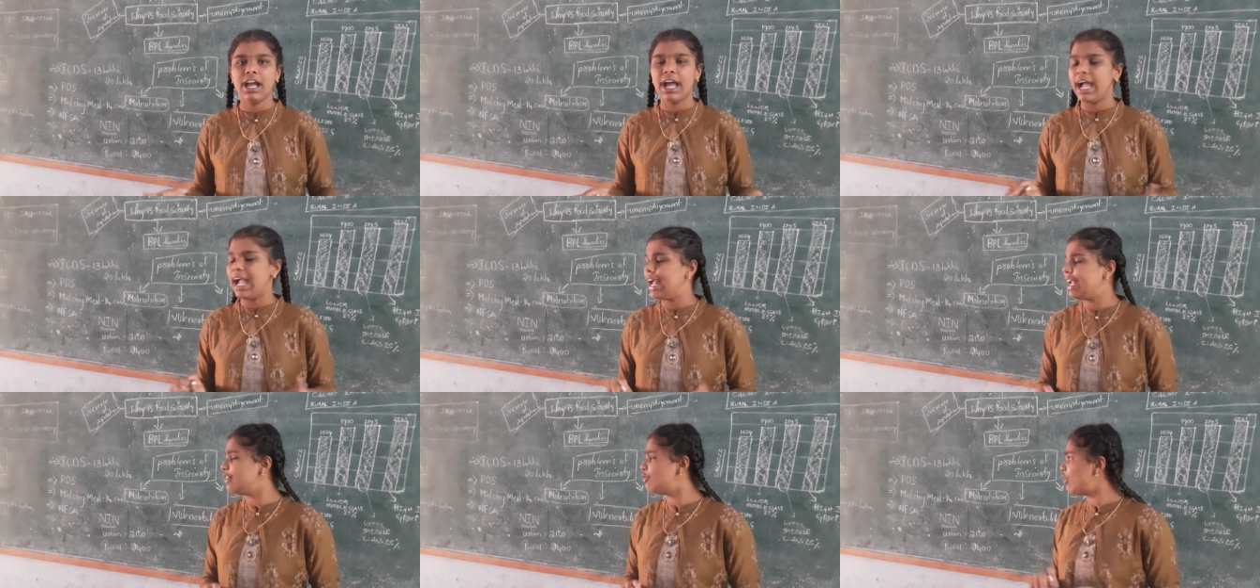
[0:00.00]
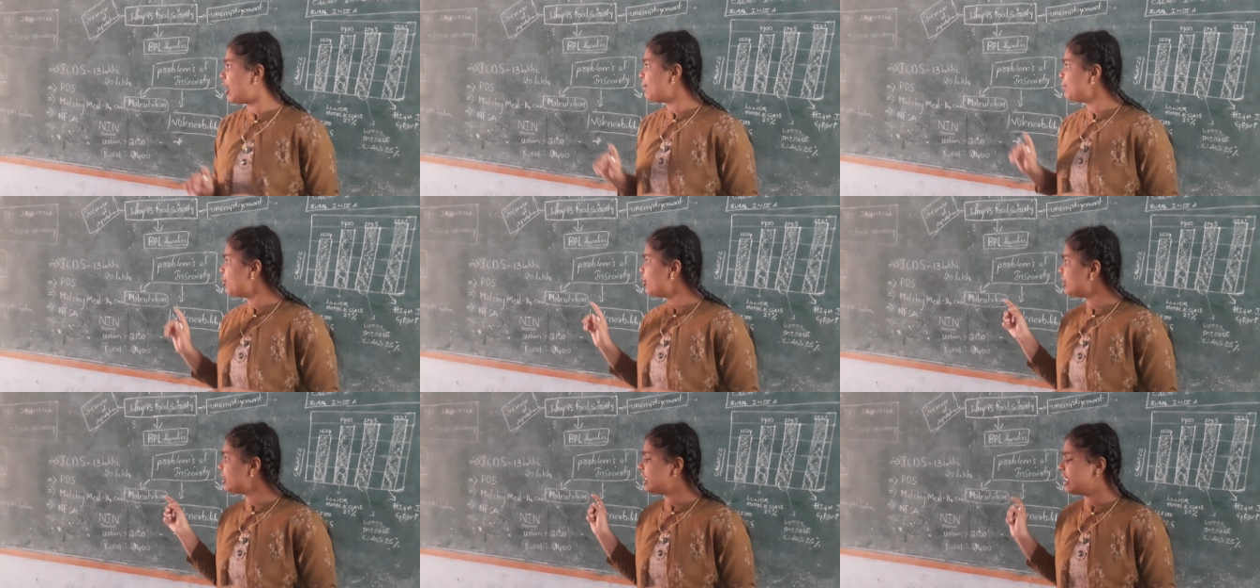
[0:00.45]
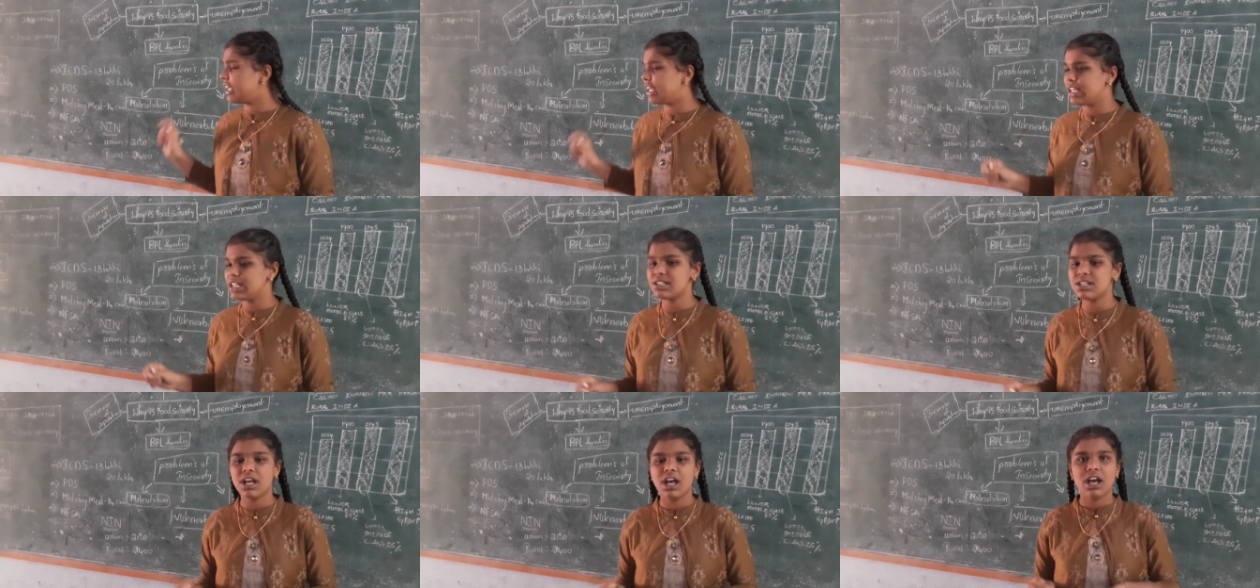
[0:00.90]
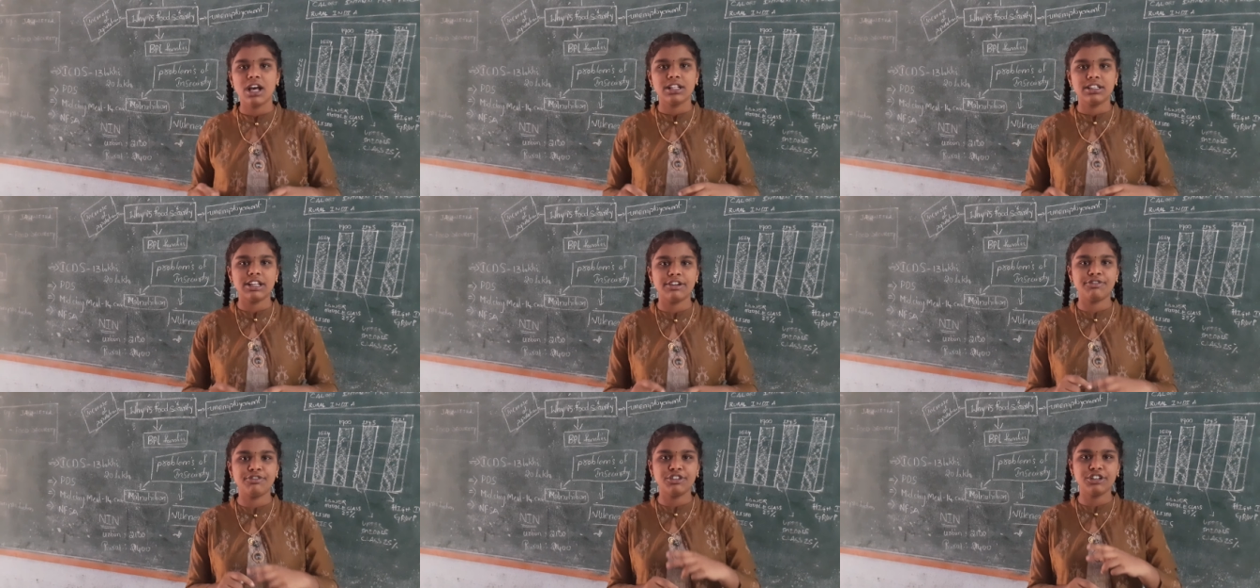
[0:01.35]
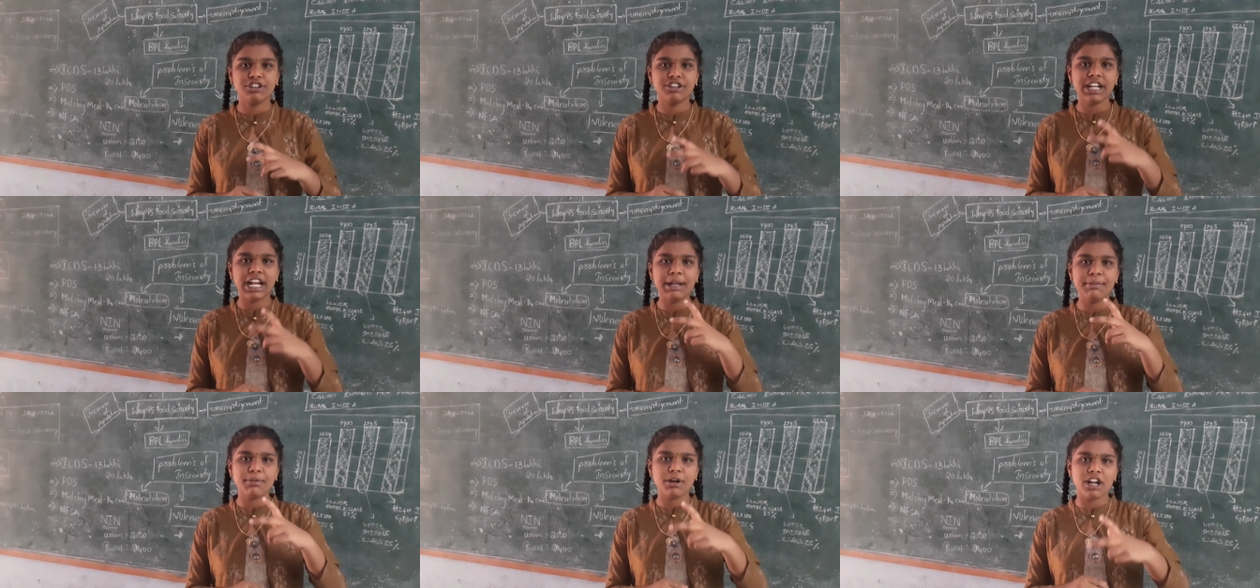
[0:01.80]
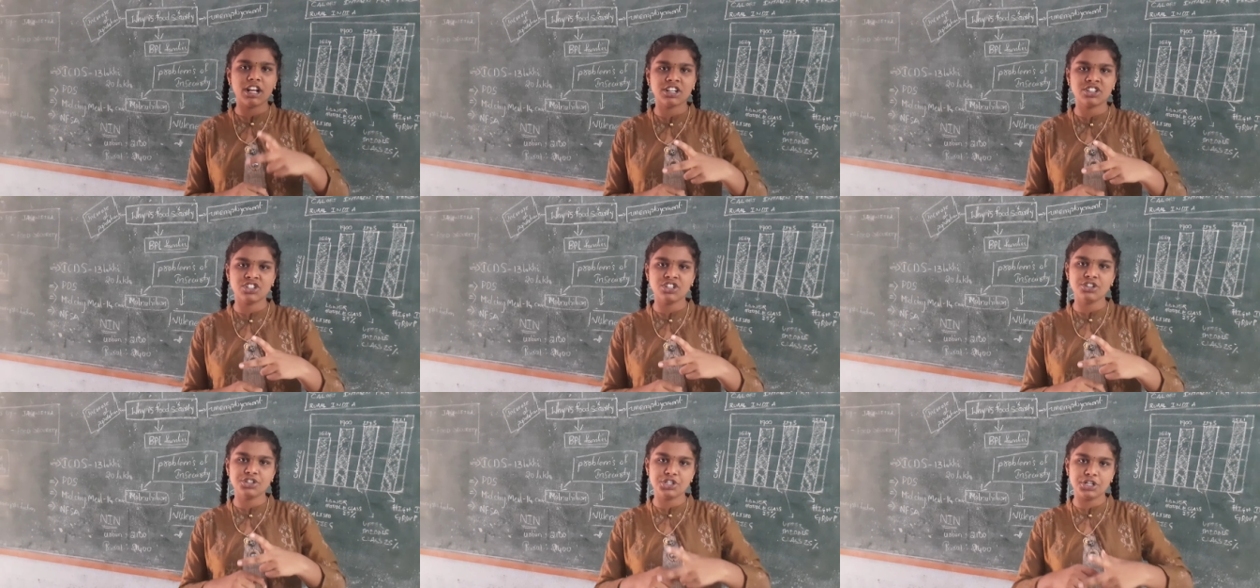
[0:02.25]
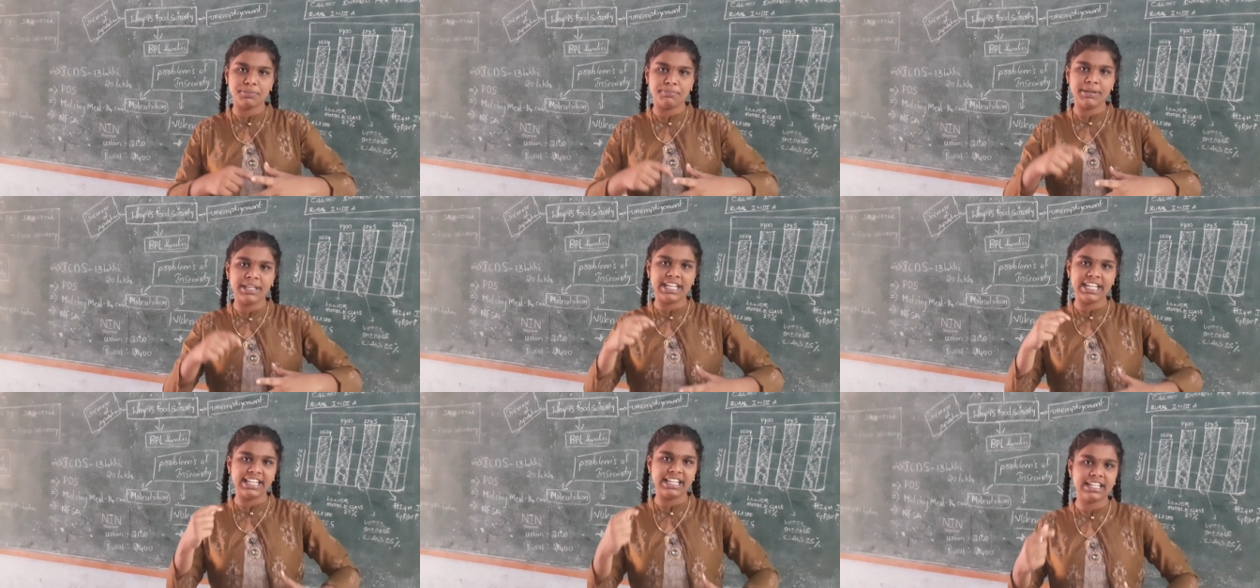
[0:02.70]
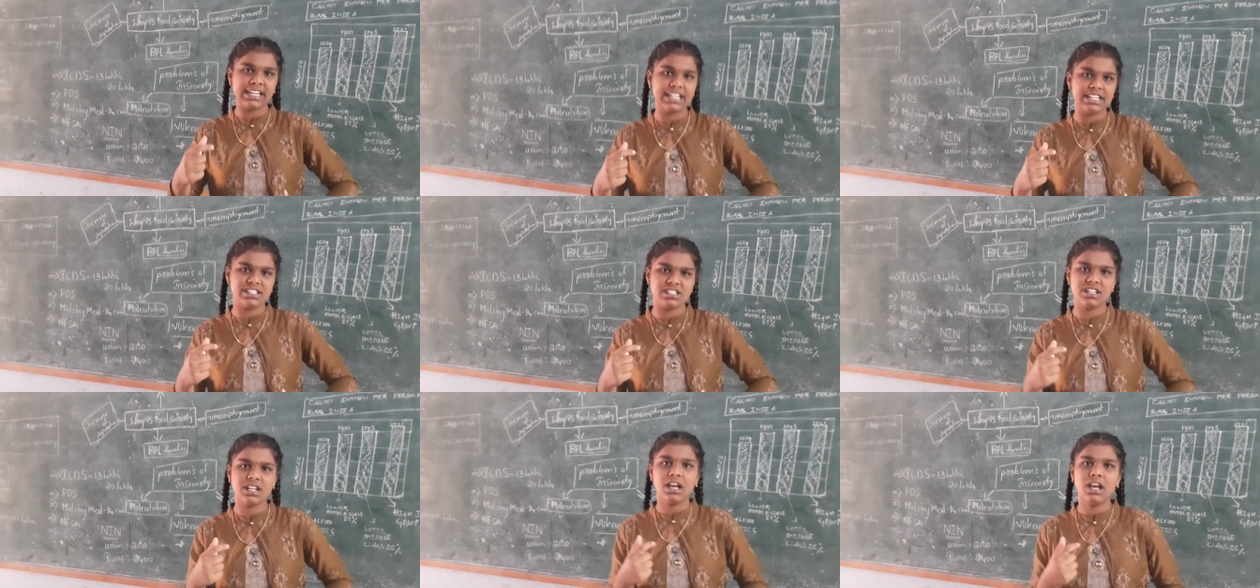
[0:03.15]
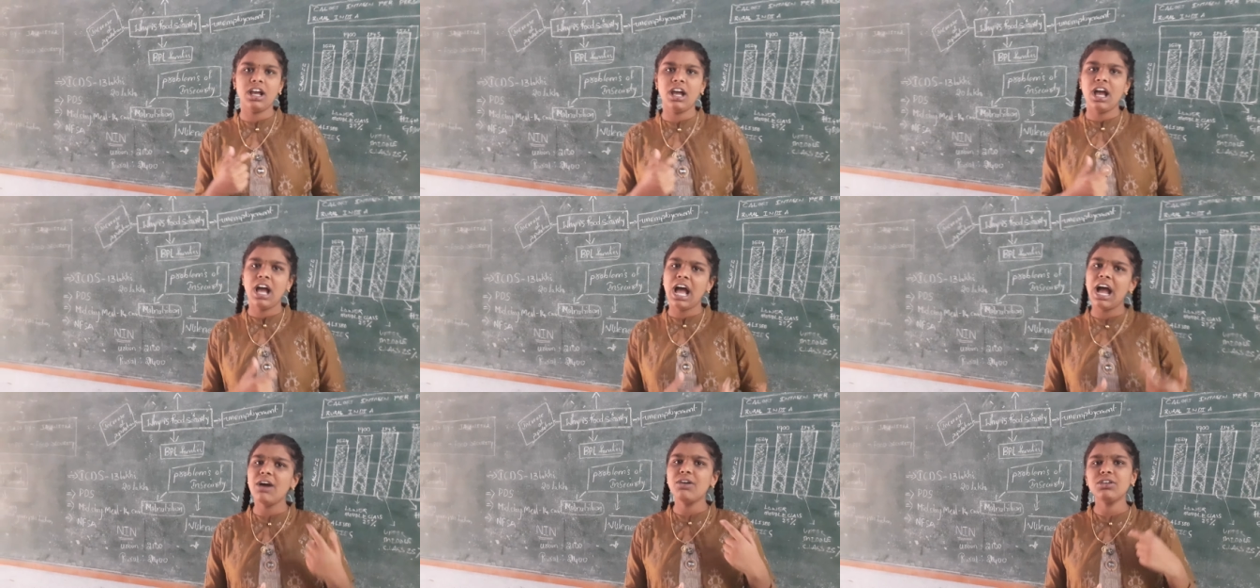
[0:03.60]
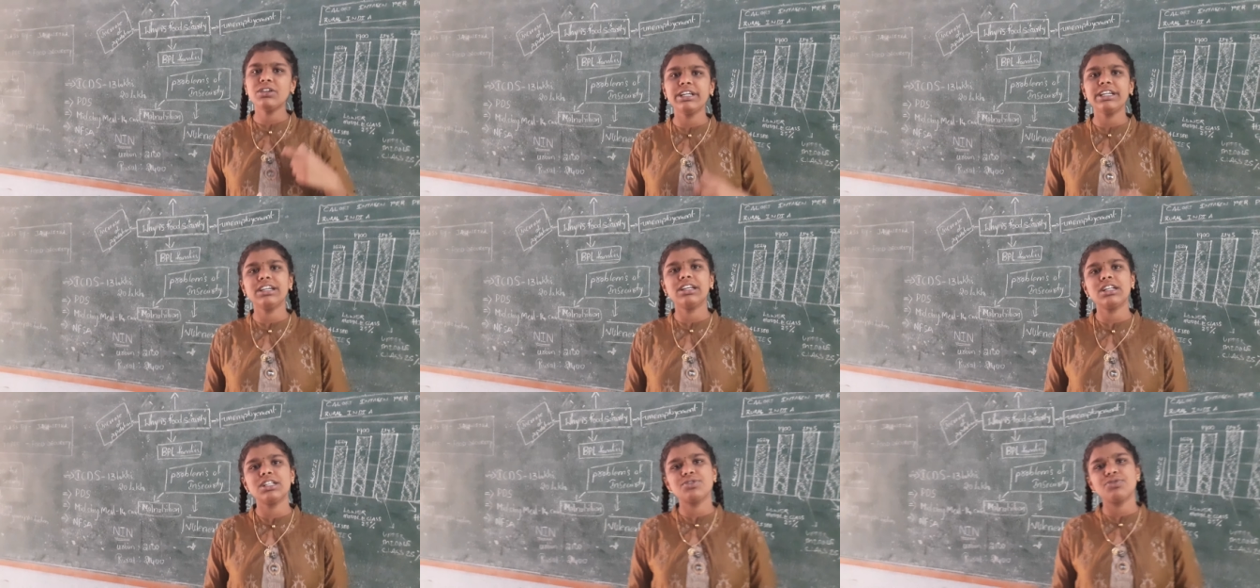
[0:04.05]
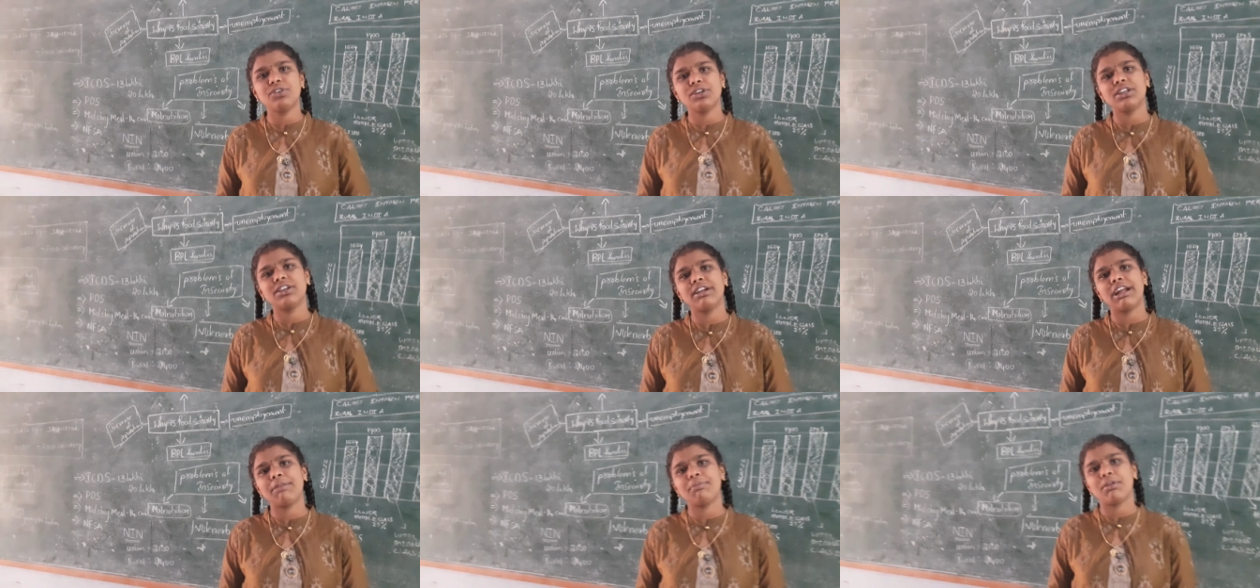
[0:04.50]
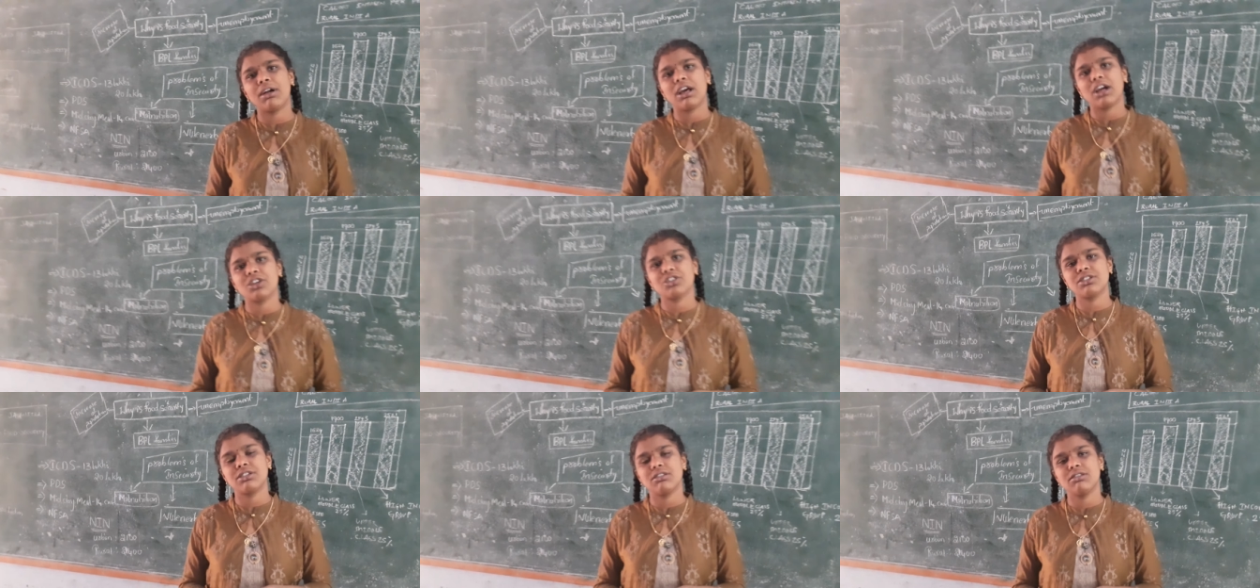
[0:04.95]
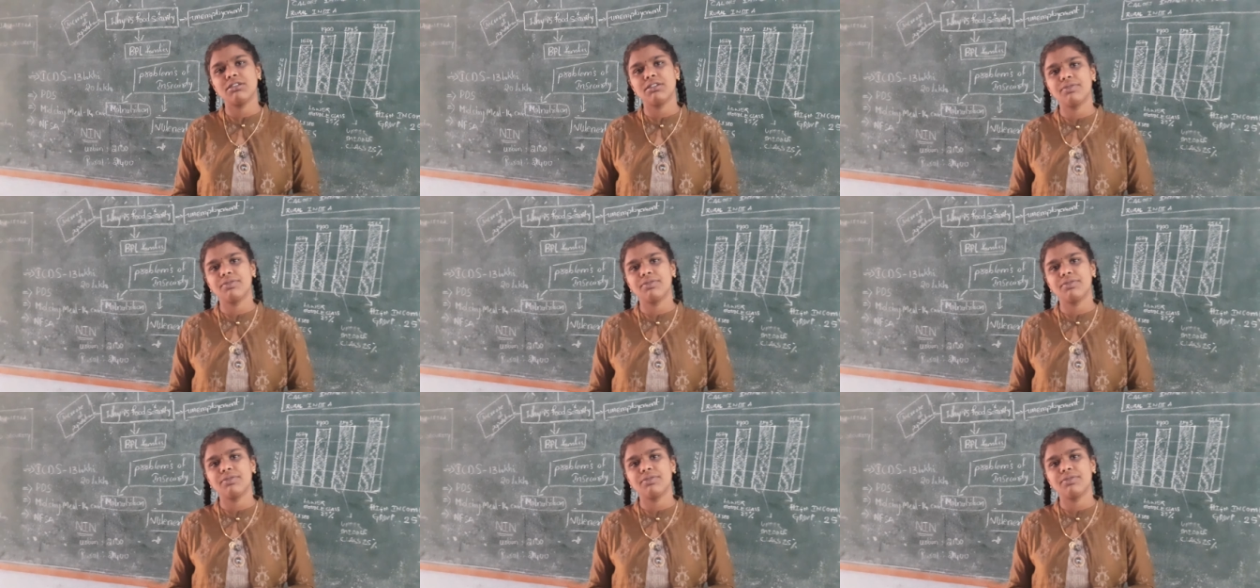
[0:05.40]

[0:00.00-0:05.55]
And one more thing is the food grain production should be increased. How to increase food grain production?